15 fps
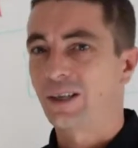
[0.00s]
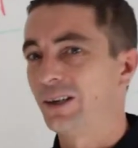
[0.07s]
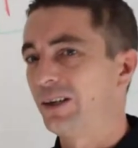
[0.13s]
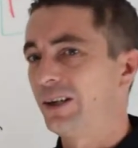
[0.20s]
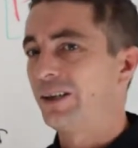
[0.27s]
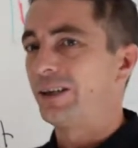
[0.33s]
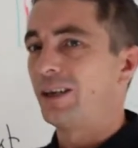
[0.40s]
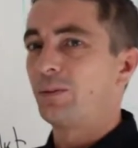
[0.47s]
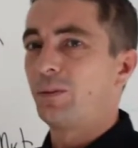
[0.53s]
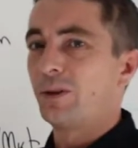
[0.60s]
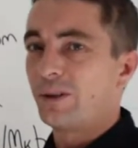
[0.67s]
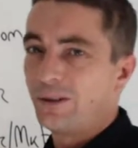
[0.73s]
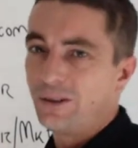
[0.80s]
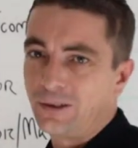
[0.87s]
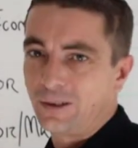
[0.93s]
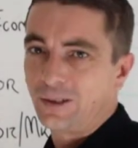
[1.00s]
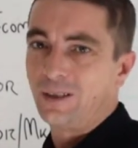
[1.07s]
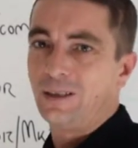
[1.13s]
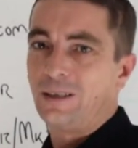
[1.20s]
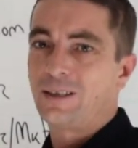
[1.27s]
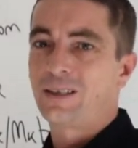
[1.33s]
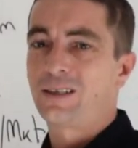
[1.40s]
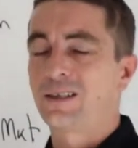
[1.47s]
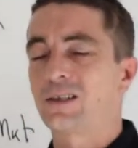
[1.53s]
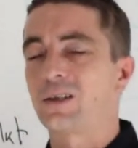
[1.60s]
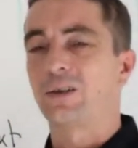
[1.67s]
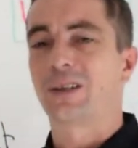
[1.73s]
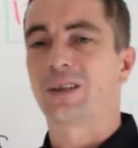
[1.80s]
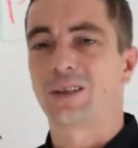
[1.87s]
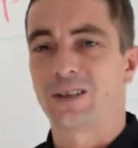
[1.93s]
and you need help with another task, it's
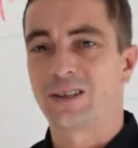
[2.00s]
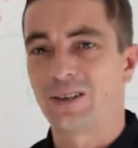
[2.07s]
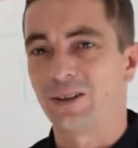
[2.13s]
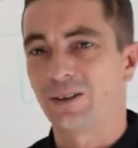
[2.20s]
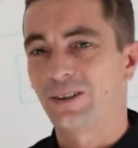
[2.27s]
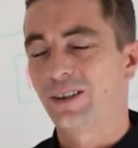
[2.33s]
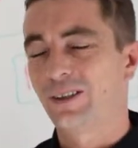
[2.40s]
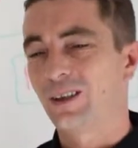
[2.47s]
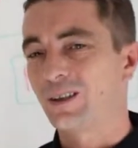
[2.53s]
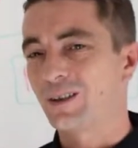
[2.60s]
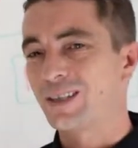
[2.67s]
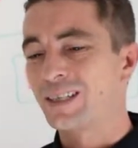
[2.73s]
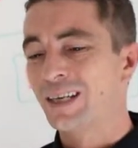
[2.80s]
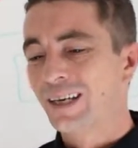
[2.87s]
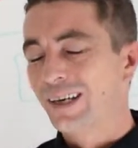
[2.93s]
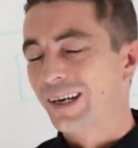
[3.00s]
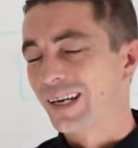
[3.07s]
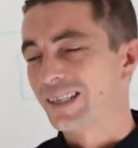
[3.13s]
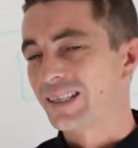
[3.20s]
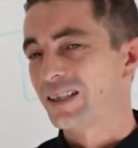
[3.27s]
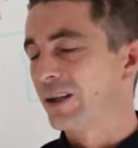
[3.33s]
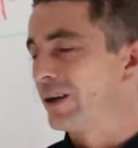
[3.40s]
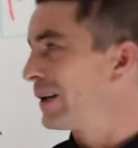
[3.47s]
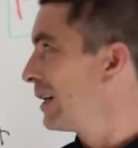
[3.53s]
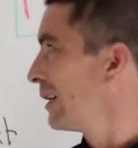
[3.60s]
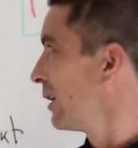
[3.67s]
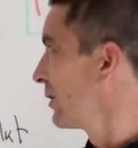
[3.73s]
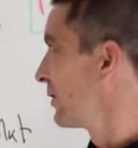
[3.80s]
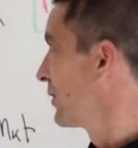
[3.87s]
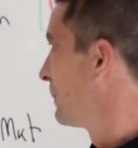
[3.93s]
going to cost $30. It's not a
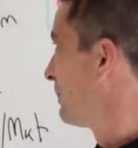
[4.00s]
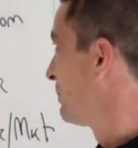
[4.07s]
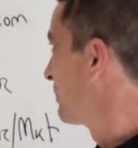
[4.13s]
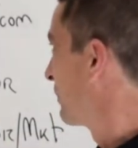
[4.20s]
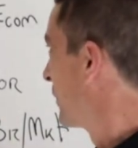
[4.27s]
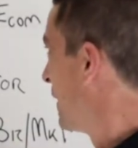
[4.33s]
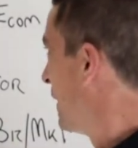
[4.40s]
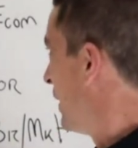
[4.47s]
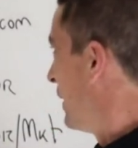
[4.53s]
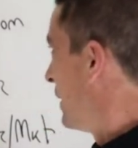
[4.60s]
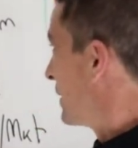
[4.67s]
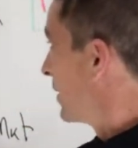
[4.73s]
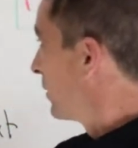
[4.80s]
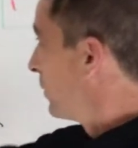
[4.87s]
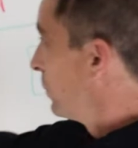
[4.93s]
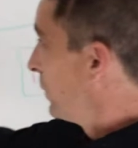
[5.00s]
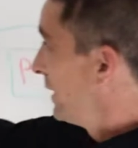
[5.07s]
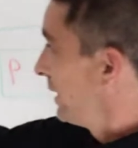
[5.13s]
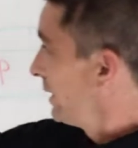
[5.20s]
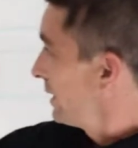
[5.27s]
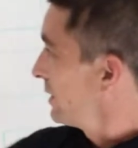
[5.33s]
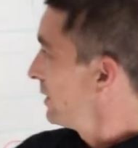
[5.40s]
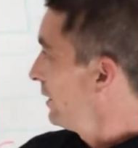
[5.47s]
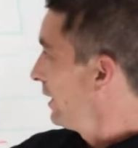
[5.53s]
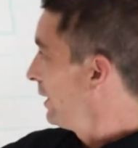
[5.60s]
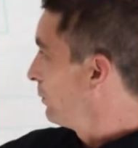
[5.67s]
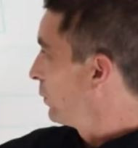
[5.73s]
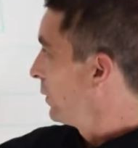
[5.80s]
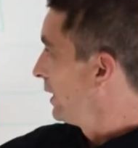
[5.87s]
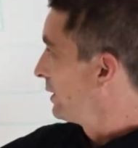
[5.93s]
lot. So we did the
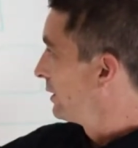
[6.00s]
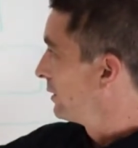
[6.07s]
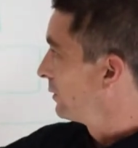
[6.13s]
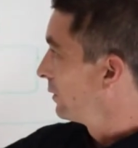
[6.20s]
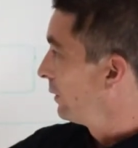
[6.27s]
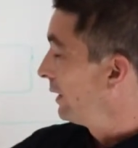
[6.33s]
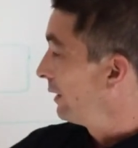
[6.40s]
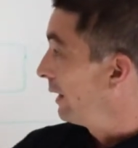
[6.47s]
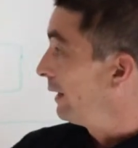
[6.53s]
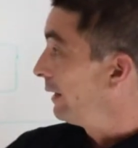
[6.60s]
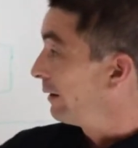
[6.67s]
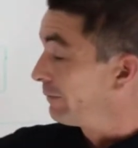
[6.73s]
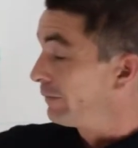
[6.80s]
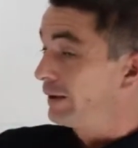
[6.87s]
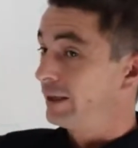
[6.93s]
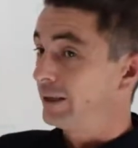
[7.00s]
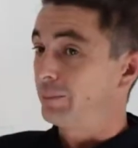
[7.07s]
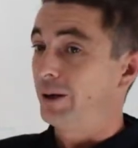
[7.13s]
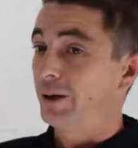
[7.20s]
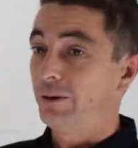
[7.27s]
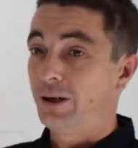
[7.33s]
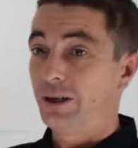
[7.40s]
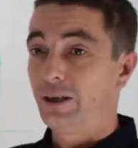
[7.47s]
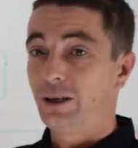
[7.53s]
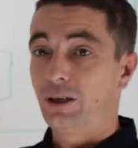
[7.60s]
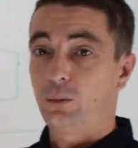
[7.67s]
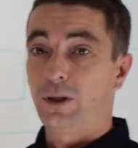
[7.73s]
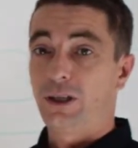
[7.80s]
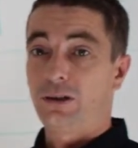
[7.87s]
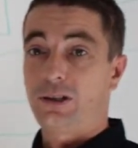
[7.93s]
same with affiliate marketing.
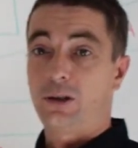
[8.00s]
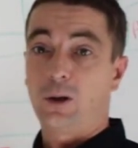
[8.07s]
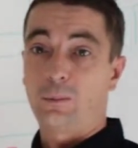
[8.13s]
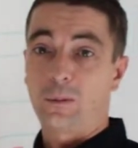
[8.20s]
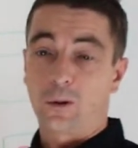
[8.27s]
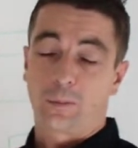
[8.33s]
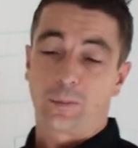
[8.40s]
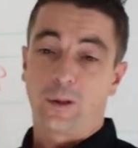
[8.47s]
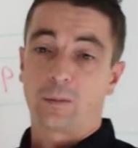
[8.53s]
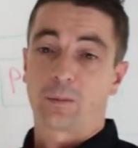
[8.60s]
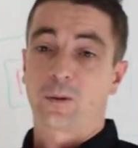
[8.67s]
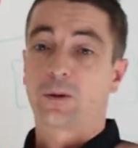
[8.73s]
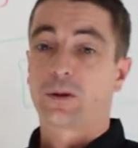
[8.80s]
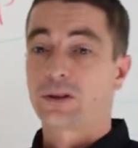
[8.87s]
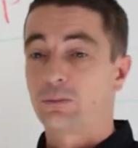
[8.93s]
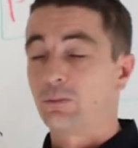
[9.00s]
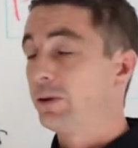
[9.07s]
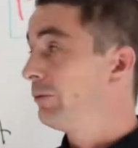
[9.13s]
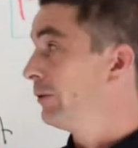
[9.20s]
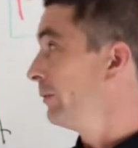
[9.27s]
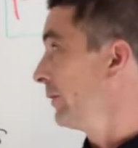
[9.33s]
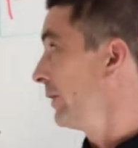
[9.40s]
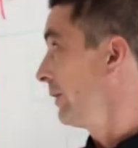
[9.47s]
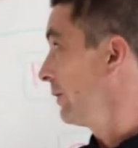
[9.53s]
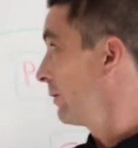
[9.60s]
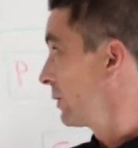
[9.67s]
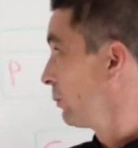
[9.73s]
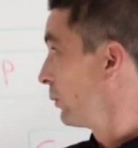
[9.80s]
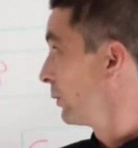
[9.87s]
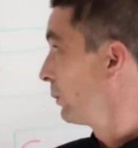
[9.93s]
We used to upload blog posts and review
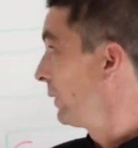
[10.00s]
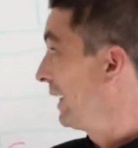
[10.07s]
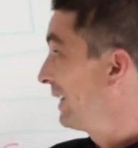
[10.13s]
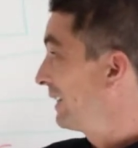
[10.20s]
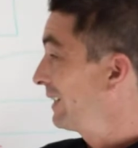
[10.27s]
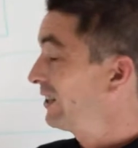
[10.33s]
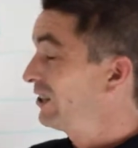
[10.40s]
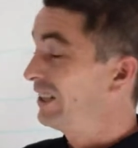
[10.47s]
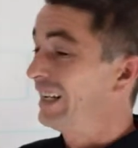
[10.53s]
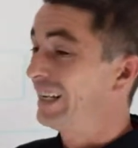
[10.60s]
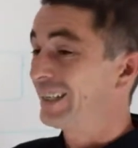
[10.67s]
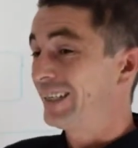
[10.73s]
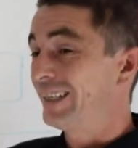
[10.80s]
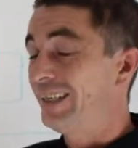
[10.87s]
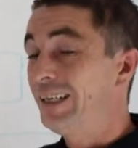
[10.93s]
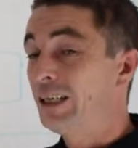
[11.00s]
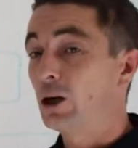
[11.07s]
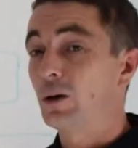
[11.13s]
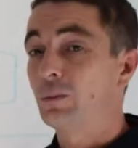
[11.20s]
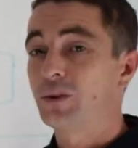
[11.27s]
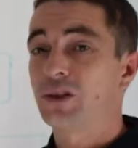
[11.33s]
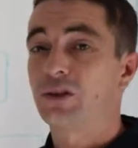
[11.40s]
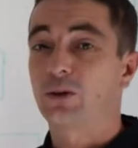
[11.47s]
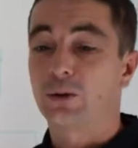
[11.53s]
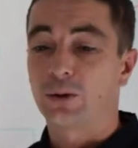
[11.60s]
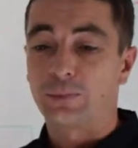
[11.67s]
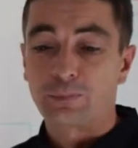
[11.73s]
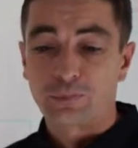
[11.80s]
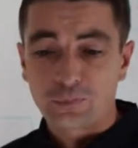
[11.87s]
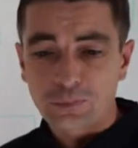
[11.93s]
videos, but we had actually had an e-com
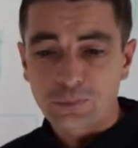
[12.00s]
store